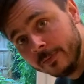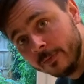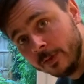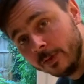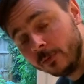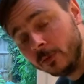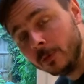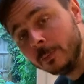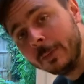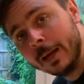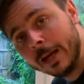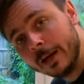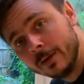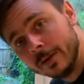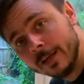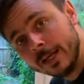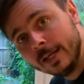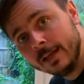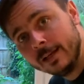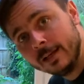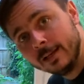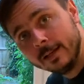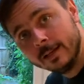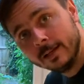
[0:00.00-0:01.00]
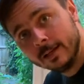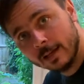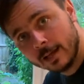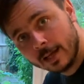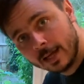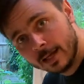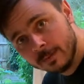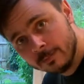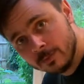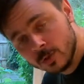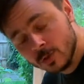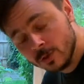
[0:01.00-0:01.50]
If you marinate it in
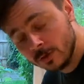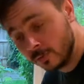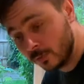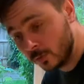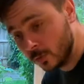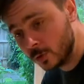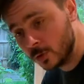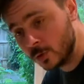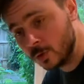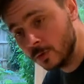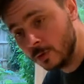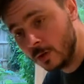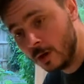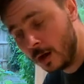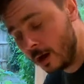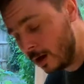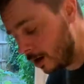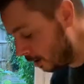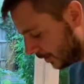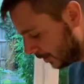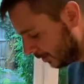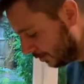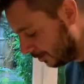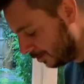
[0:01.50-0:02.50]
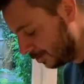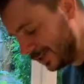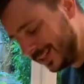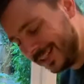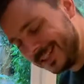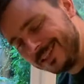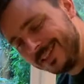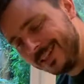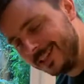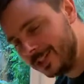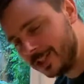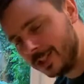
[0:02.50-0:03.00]
lime juice for too long,
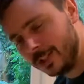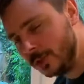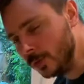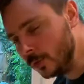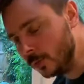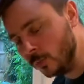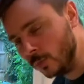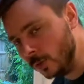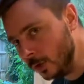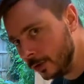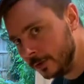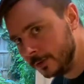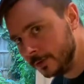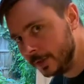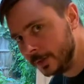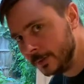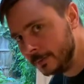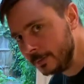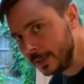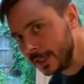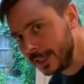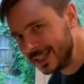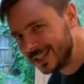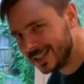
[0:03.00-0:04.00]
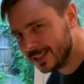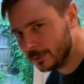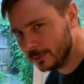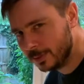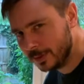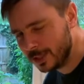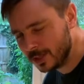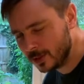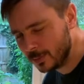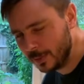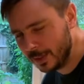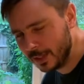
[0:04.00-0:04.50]
you ruin the meat and it
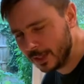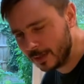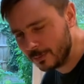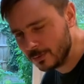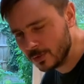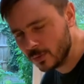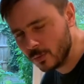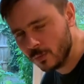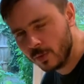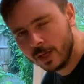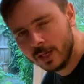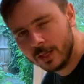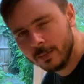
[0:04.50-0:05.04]
just becomes really